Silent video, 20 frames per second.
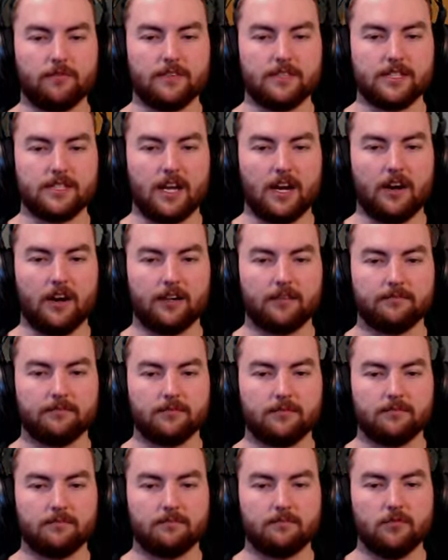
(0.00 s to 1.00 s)
this area,
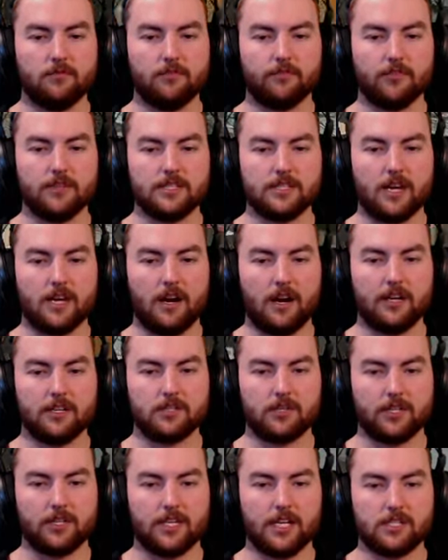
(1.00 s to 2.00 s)
move through this area to
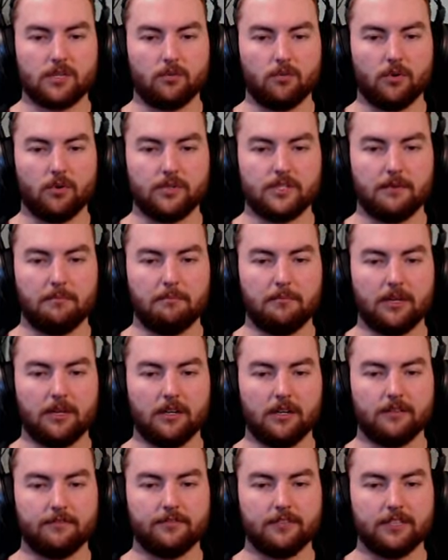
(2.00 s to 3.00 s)
sort of get towards the
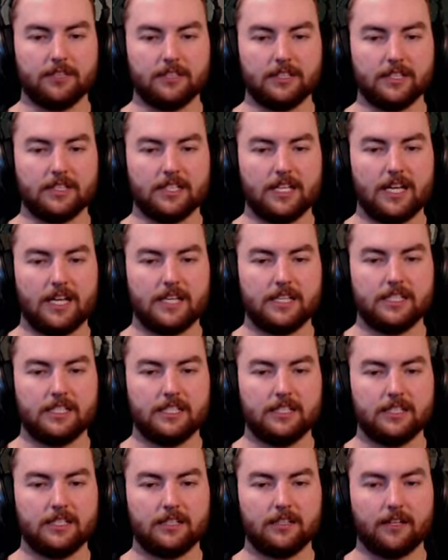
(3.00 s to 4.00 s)
middle of the
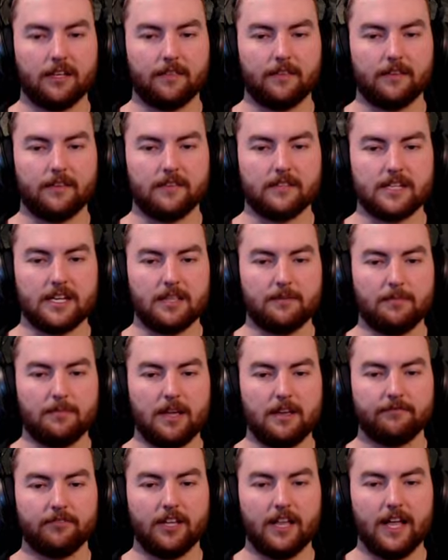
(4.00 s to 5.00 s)
lane, and then see the
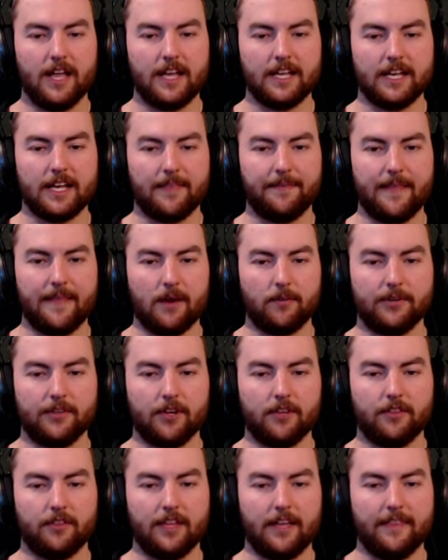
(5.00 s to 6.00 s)
B flag. Again, that
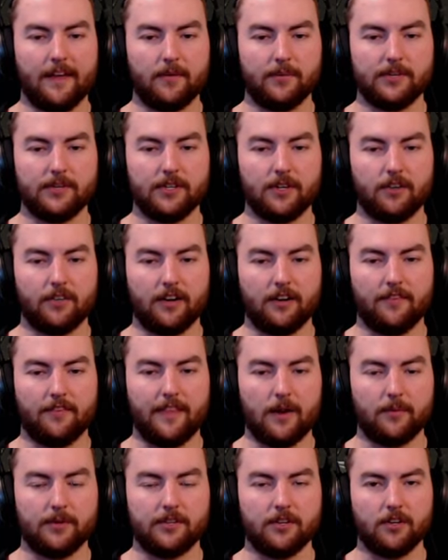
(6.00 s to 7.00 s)
window there, and that
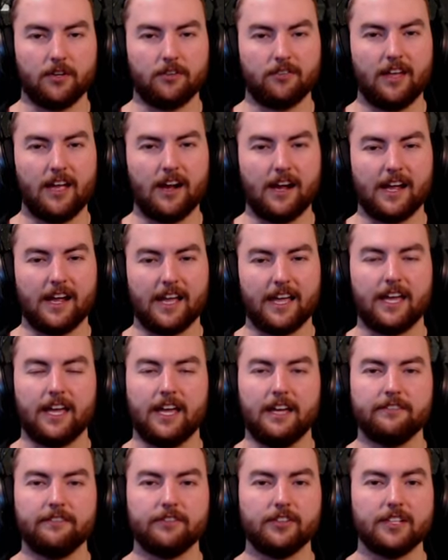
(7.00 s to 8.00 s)
window there are
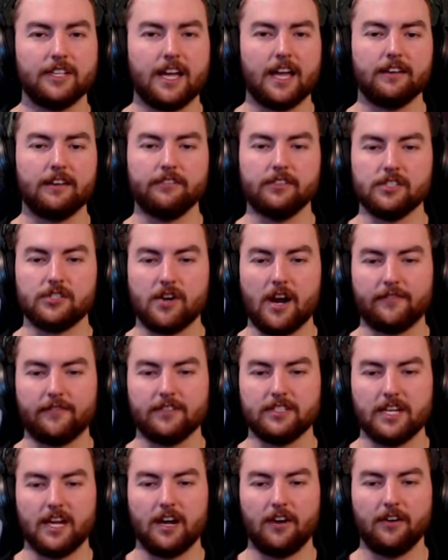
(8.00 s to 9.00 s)
heavily, heavily
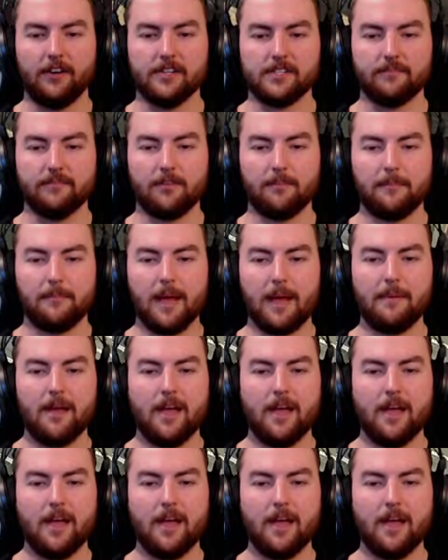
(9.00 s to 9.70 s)
trafficked areas of the map.